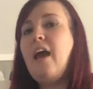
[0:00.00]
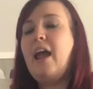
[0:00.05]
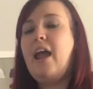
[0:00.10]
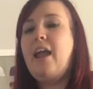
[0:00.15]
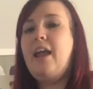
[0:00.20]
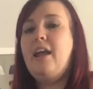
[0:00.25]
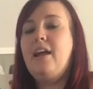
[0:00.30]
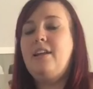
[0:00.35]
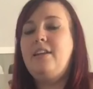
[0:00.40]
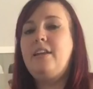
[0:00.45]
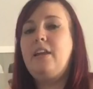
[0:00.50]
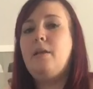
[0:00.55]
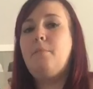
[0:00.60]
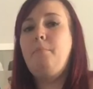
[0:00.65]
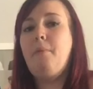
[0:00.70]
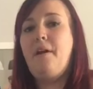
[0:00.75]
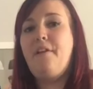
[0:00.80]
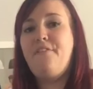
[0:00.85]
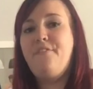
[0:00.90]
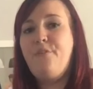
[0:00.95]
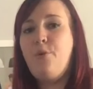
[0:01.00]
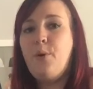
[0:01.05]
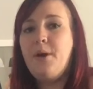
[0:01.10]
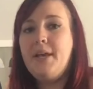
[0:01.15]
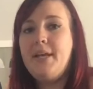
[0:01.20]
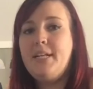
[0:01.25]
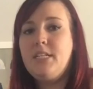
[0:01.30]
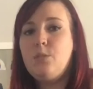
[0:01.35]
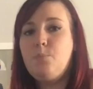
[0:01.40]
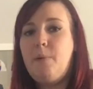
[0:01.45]
And in my
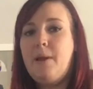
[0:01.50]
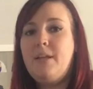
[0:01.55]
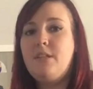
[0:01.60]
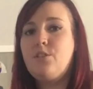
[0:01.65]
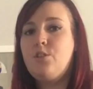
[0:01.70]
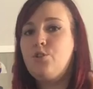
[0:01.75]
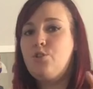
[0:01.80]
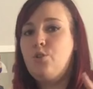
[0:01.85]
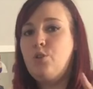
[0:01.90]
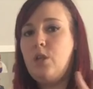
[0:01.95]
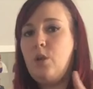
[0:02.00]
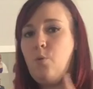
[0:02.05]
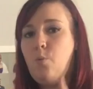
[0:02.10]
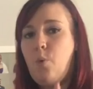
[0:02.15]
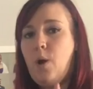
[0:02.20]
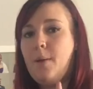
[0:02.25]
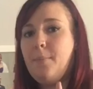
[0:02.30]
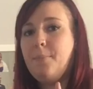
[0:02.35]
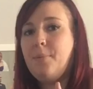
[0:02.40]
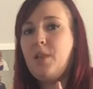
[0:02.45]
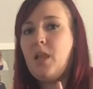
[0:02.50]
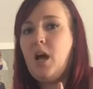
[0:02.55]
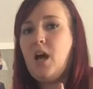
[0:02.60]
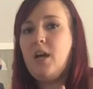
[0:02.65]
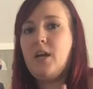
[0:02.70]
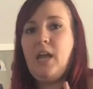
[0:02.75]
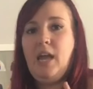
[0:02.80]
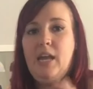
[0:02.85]
foyer space, there's only one plug,